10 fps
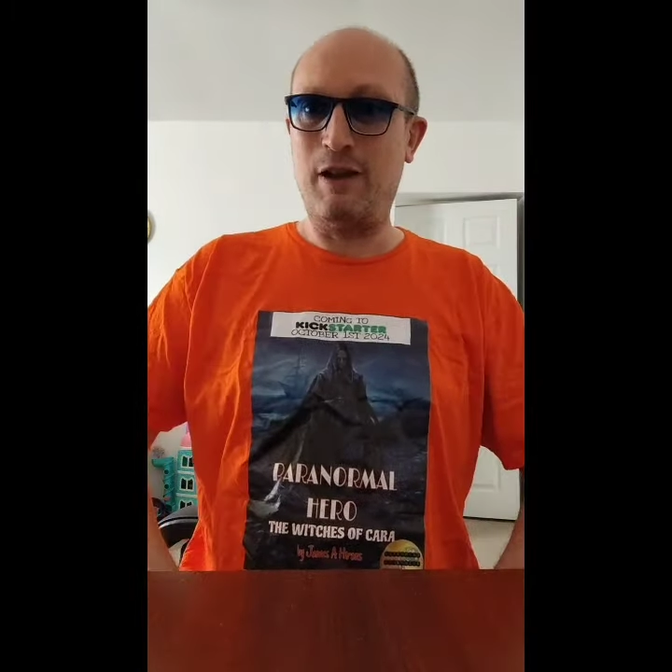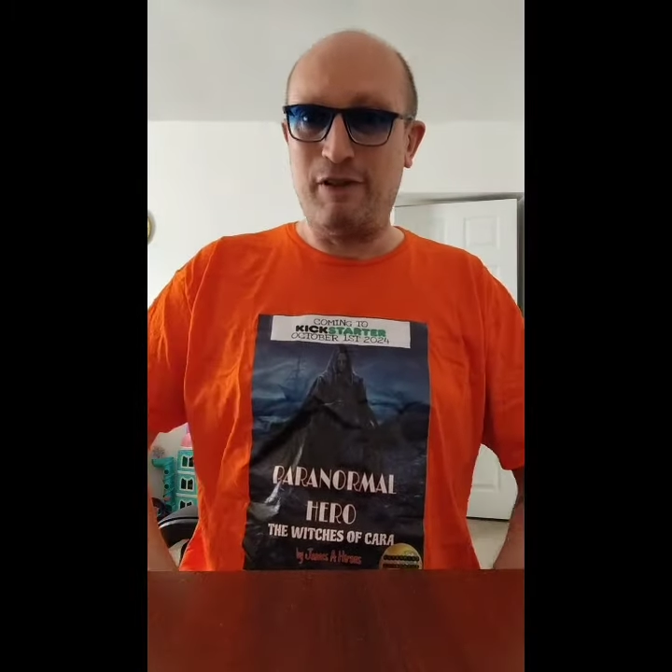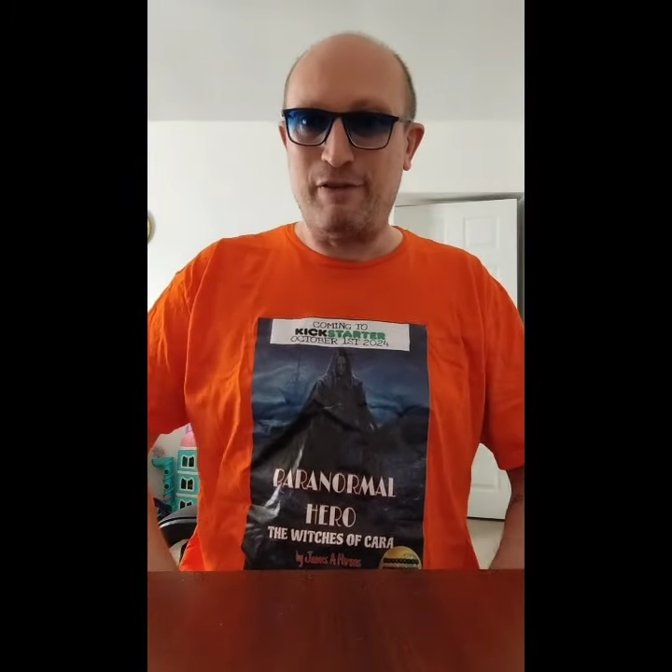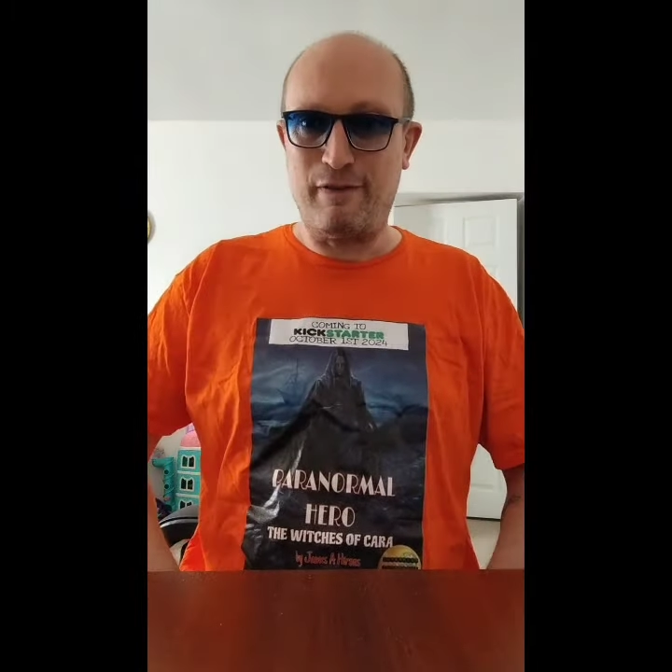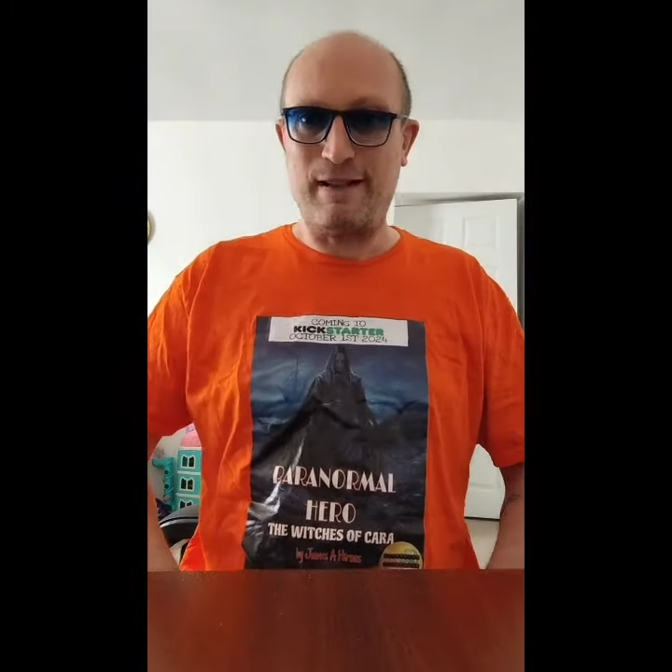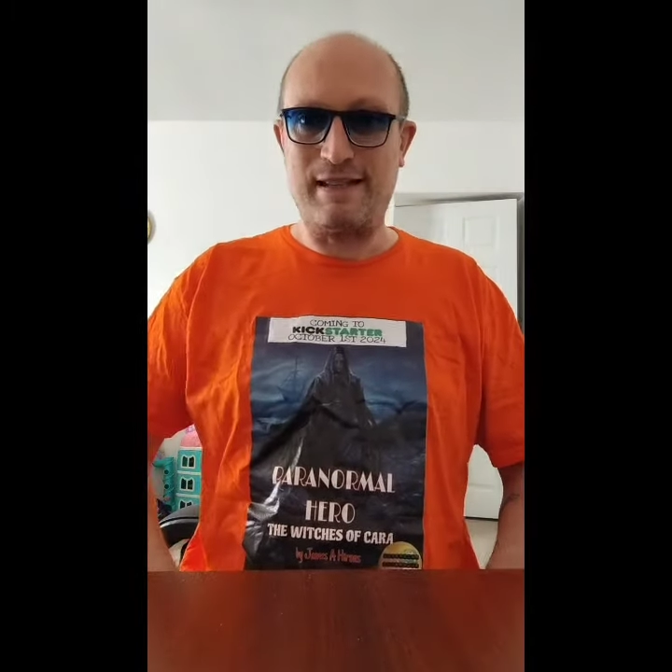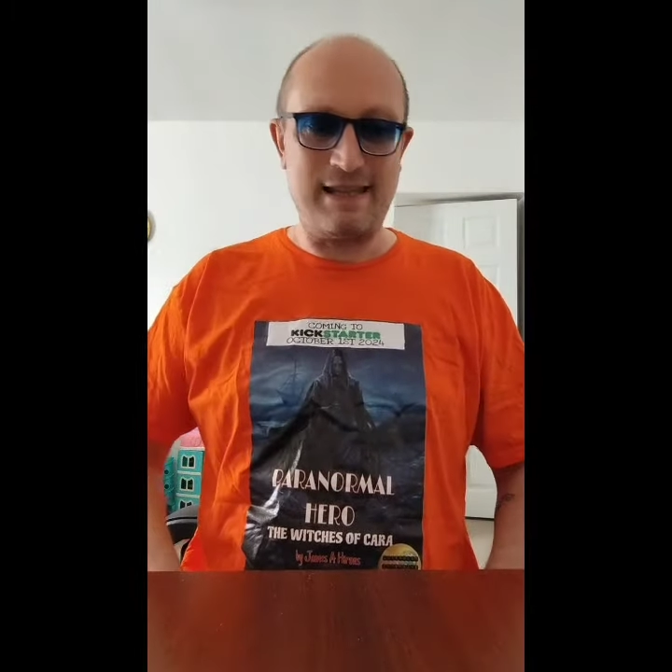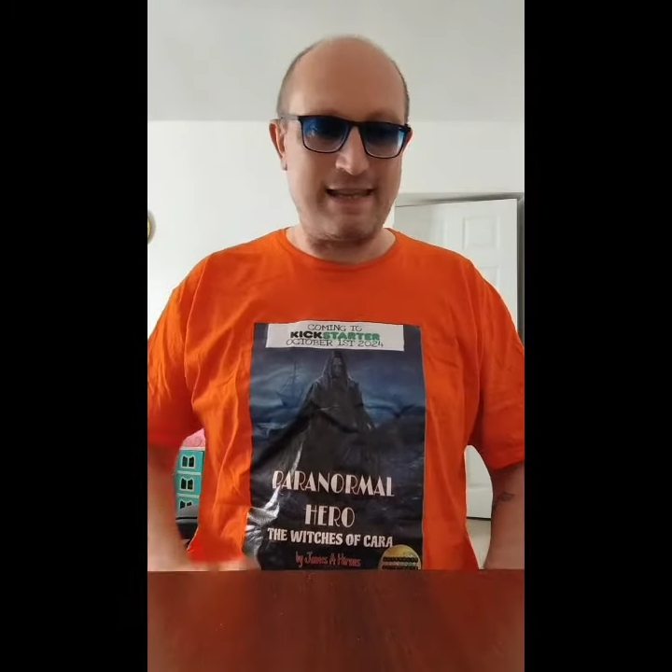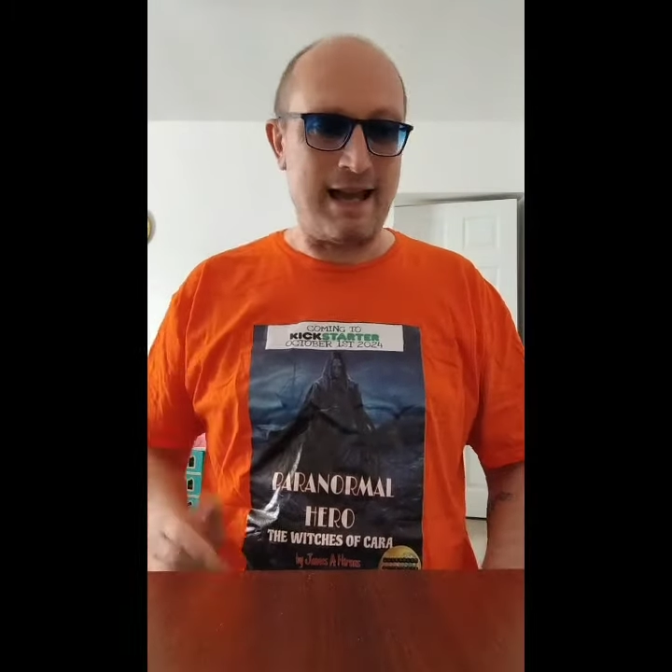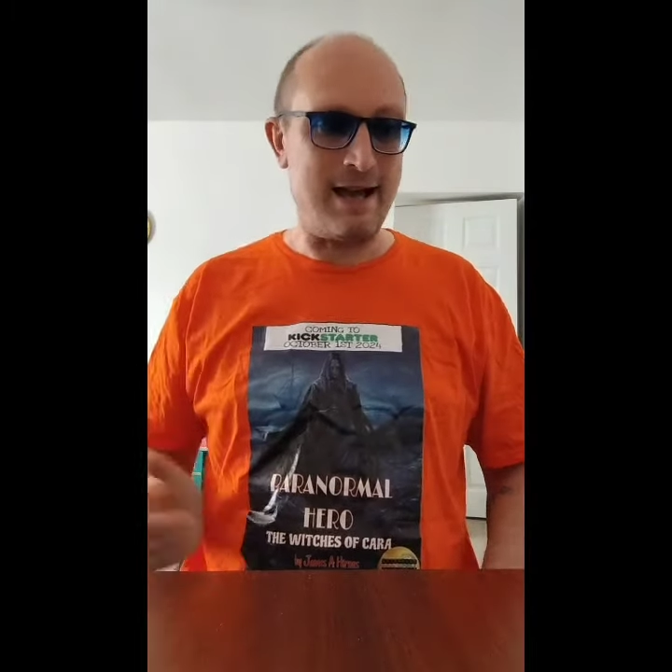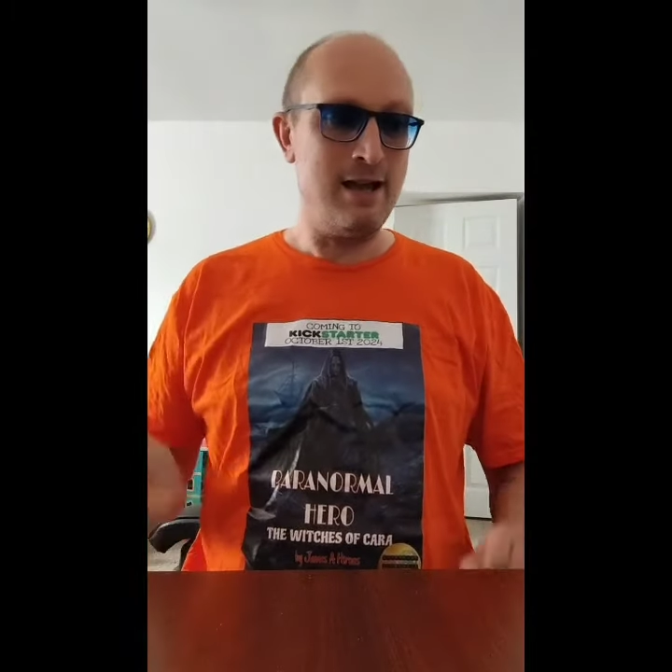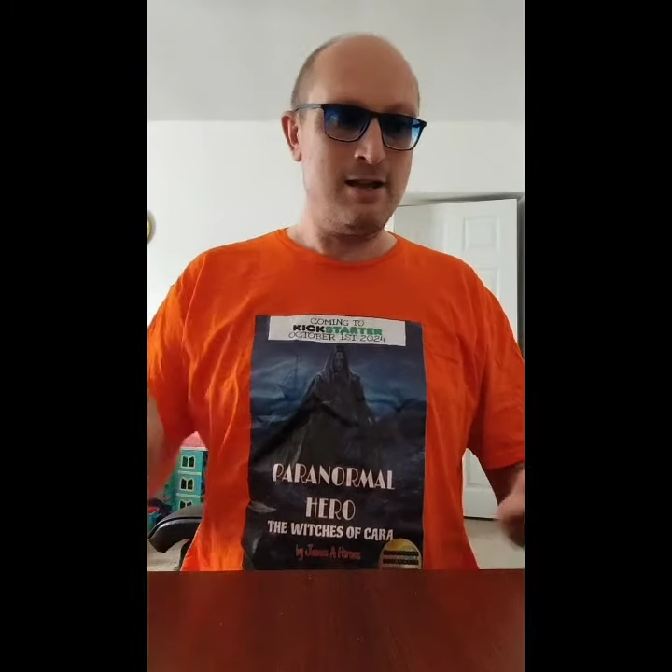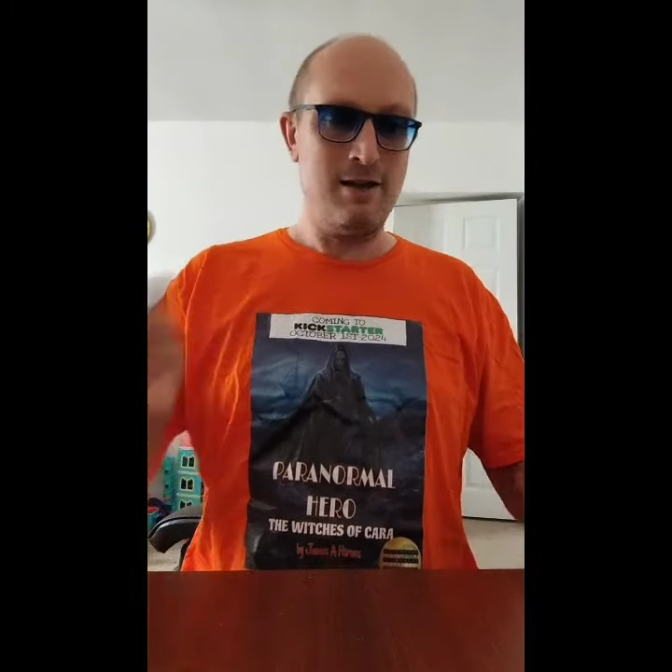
if you fancy that,